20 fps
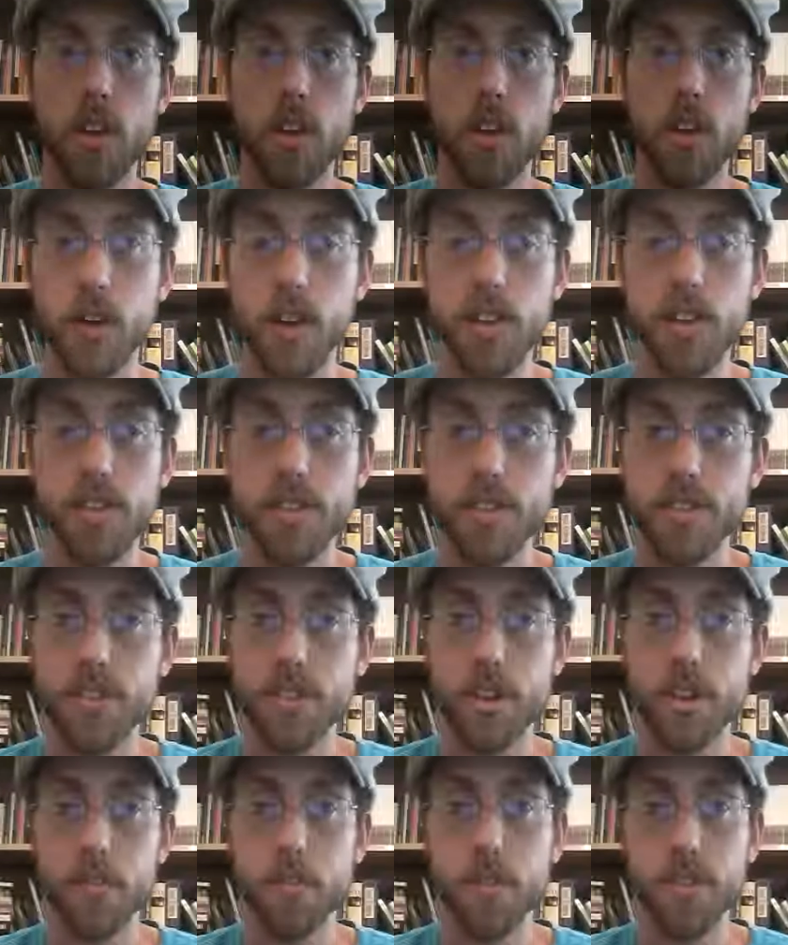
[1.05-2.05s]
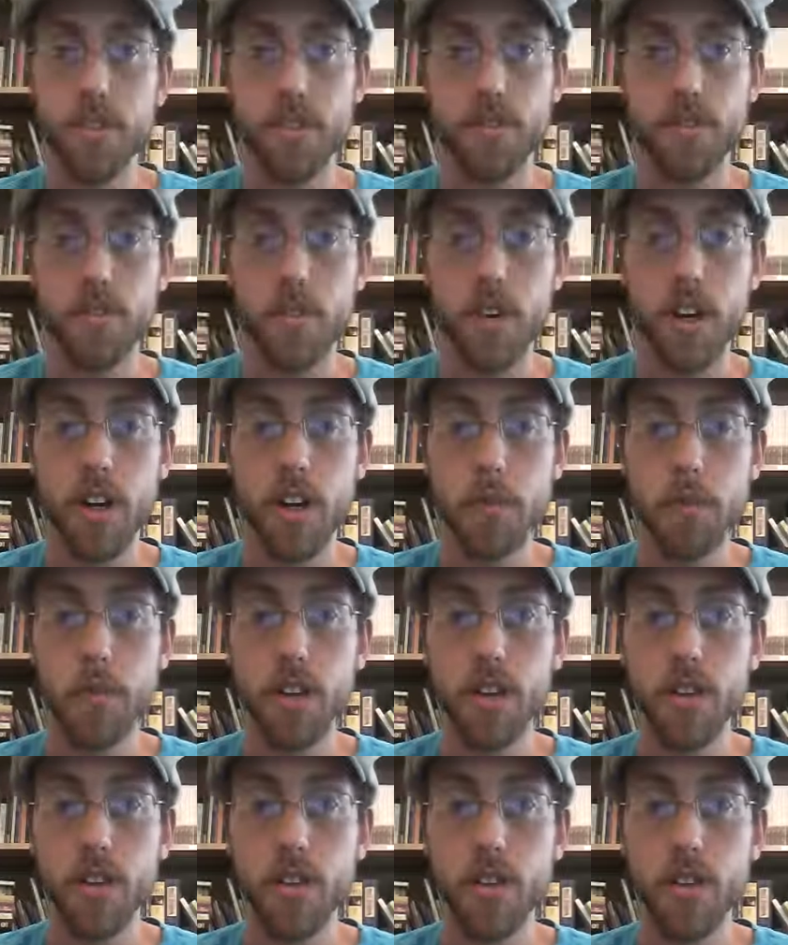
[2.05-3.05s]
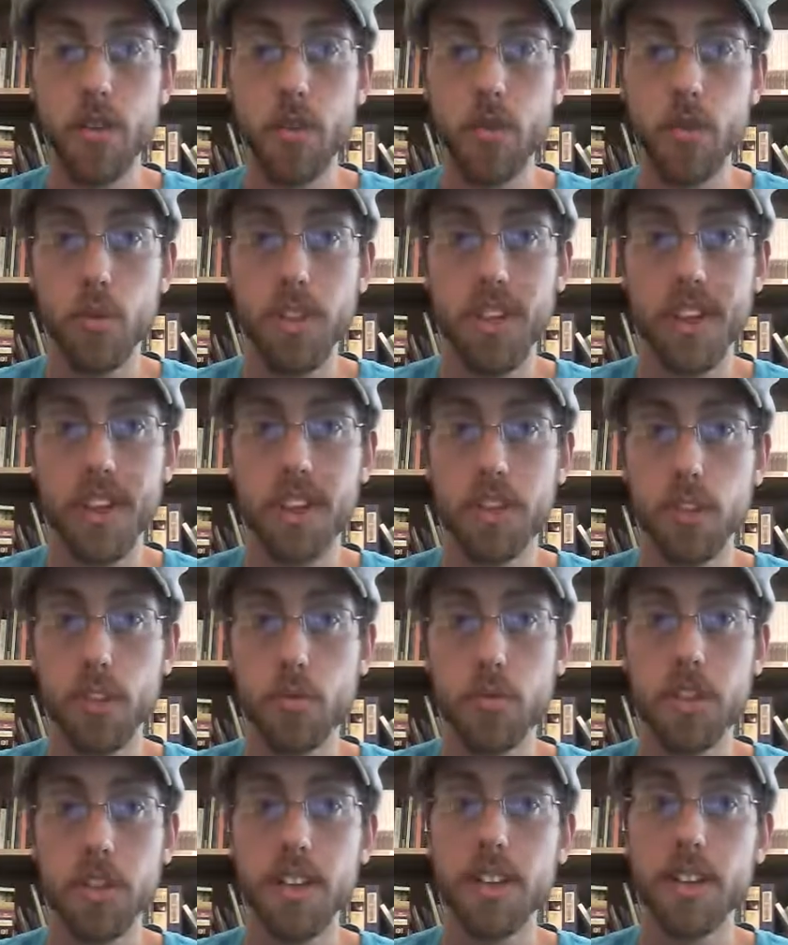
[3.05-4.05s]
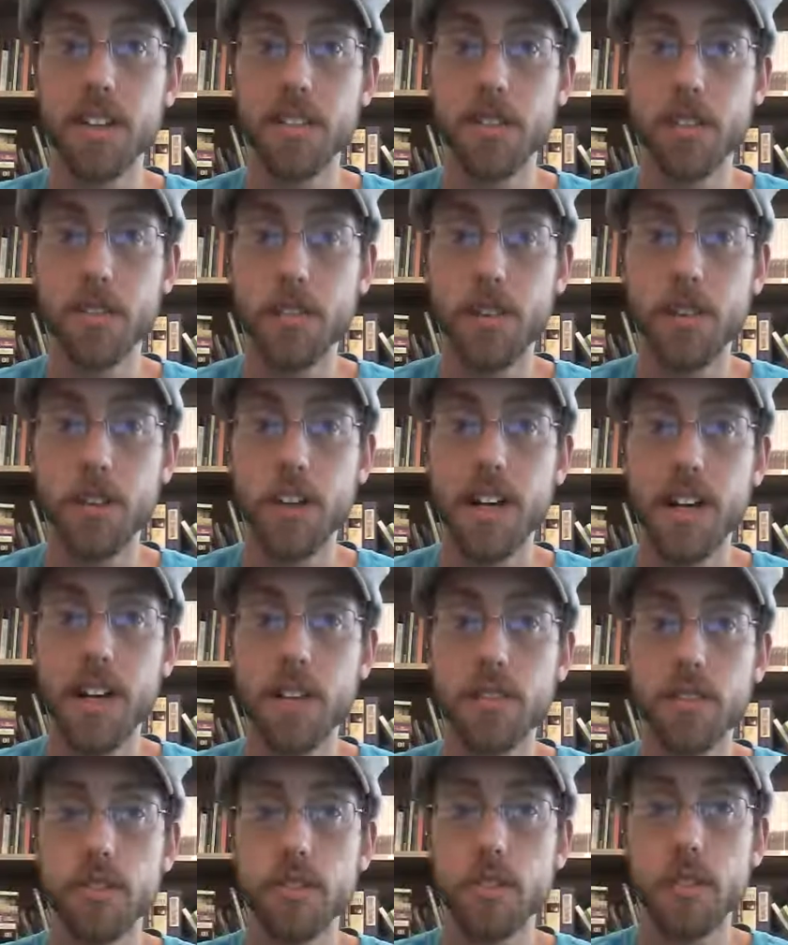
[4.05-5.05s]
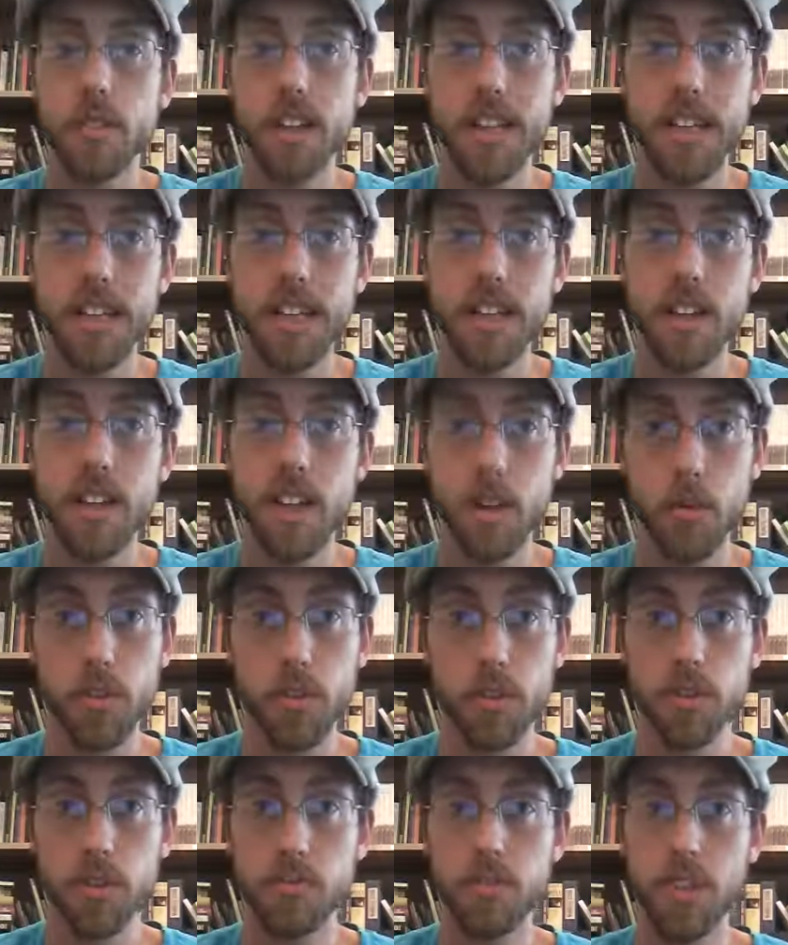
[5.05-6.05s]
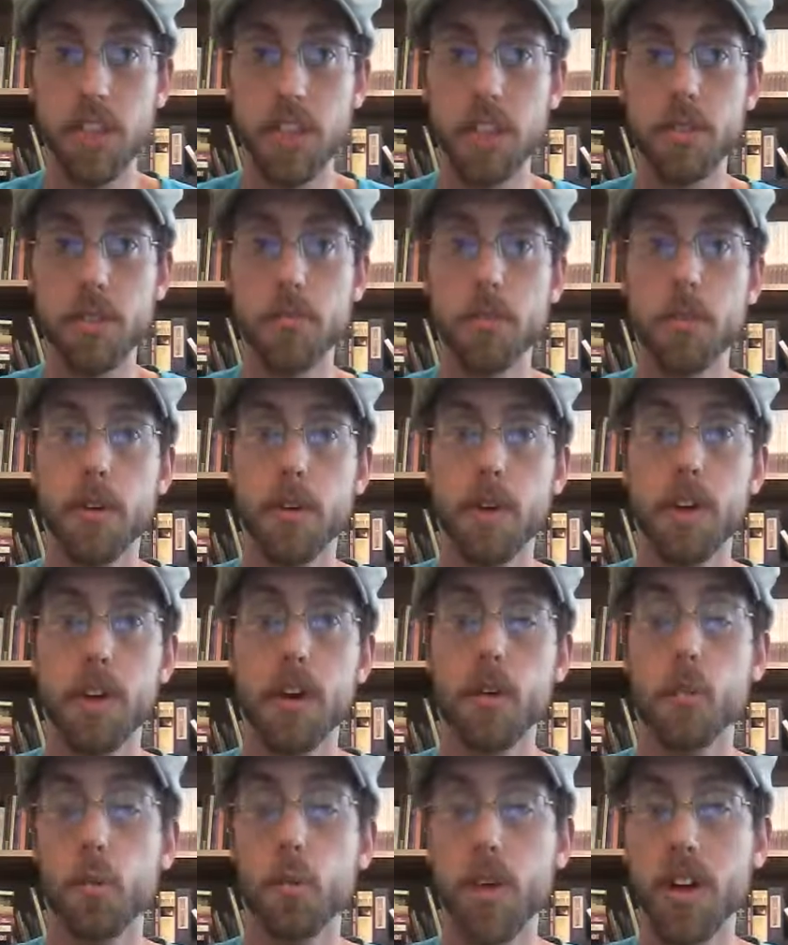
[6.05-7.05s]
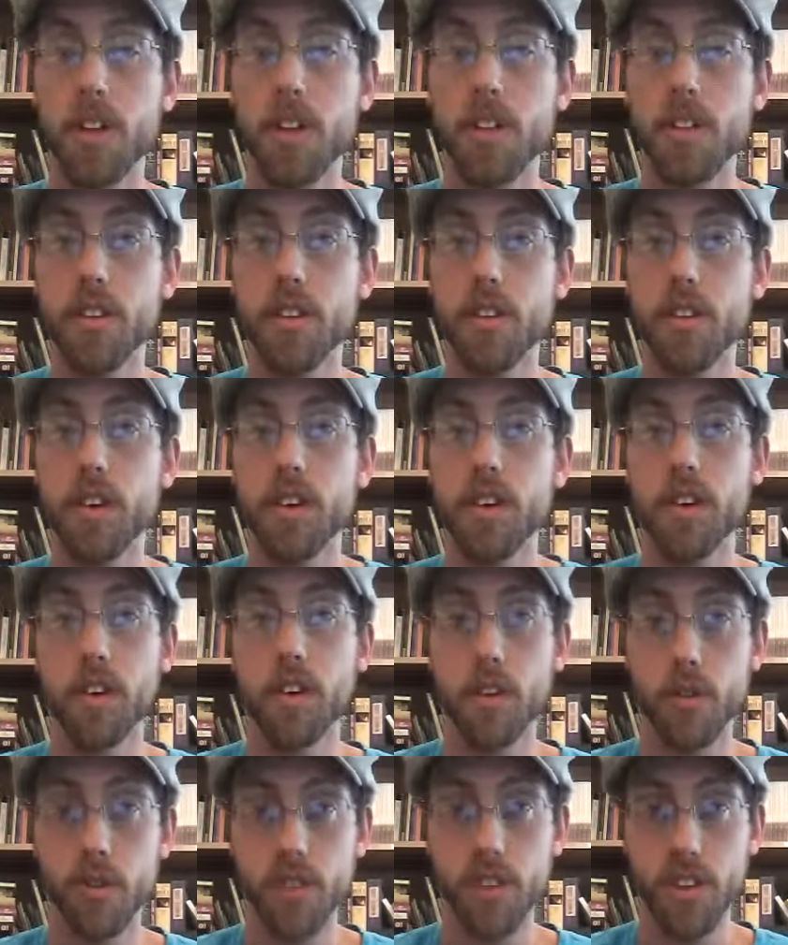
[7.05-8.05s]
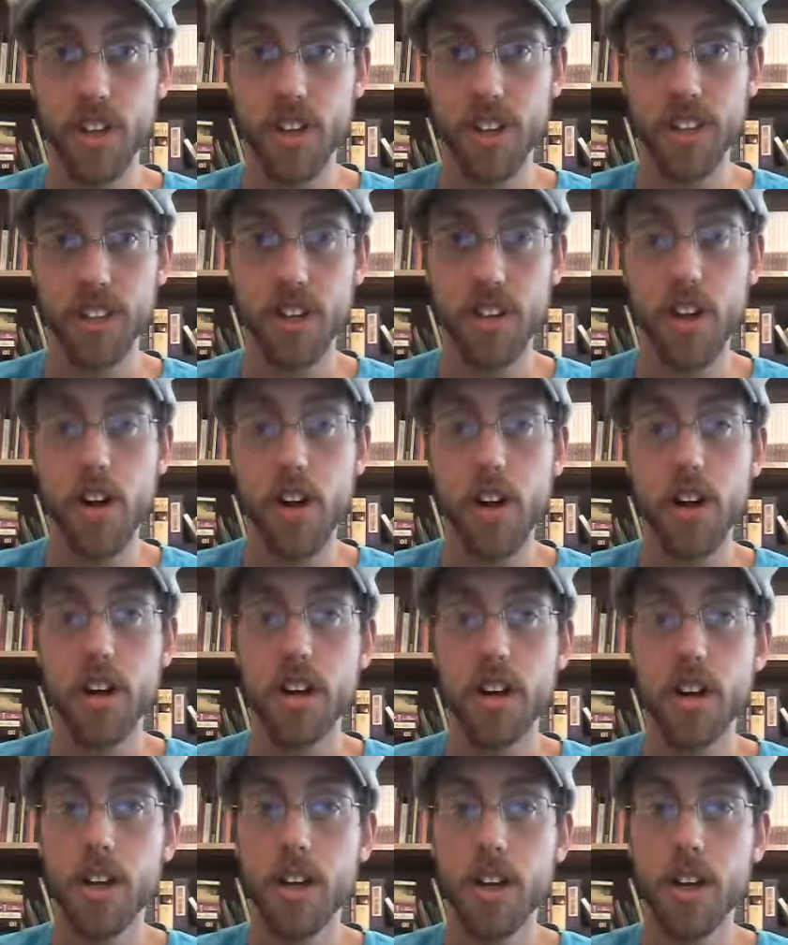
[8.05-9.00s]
Okay, this tip is for anybody who would like to begin to learn how to lead a worship team with an acoustic guitar.